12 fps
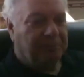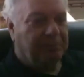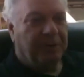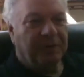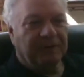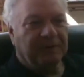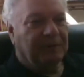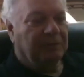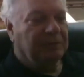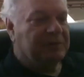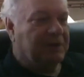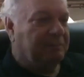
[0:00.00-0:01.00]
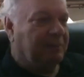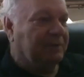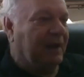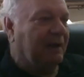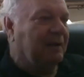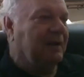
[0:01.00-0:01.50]
for burning their own temple
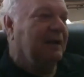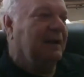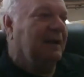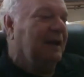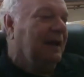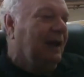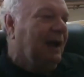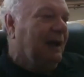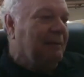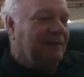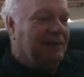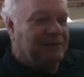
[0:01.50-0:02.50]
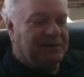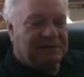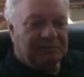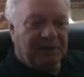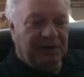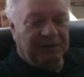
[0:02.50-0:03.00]
down. I mean, this
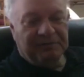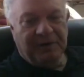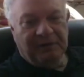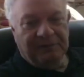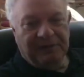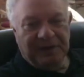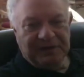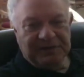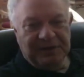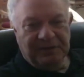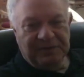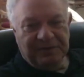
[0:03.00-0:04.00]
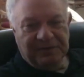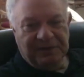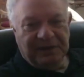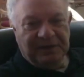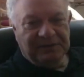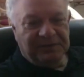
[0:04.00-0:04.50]
is really far fetched, don't you
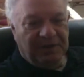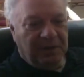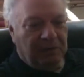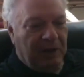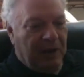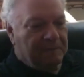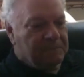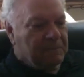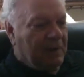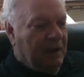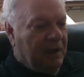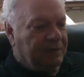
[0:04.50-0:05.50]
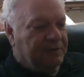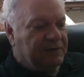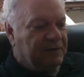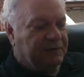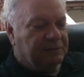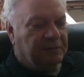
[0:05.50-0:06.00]
think? So uh,
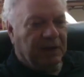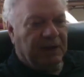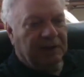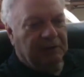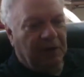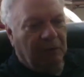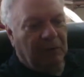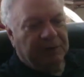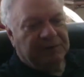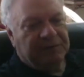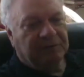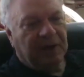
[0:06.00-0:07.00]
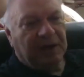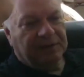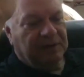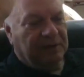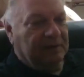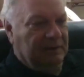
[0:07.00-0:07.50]
it's it's really you know once you've
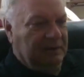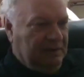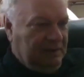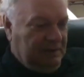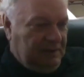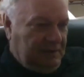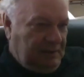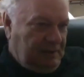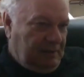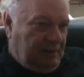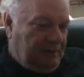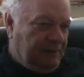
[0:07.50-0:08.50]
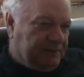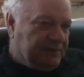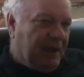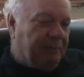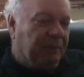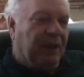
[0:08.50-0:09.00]
got the the
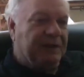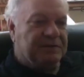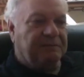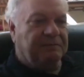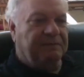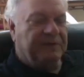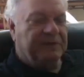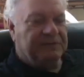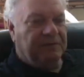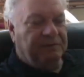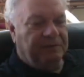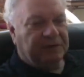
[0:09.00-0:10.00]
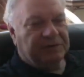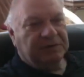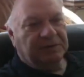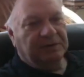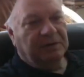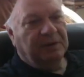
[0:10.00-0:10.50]
typologic fish,
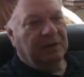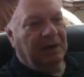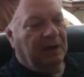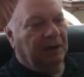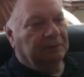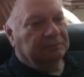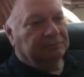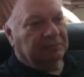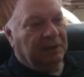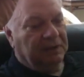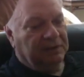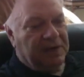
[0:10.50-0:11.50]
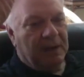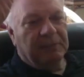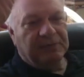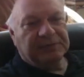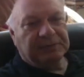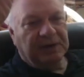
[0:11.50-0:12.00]
fiction um,
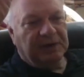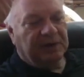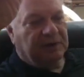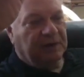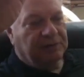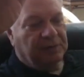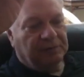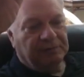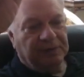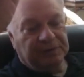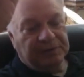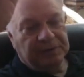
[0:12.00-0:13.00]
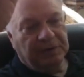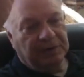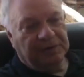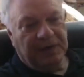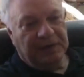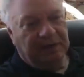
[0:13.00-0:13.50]
demonstrated and sort of
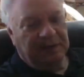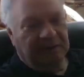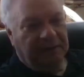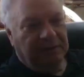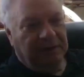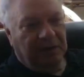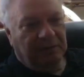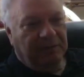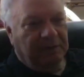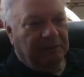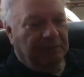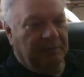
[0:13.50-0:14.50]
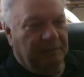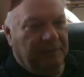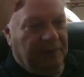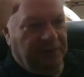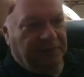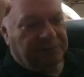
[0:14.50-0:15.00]
understood, then you know the
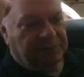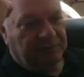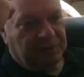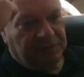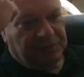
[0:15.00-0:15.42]
the history of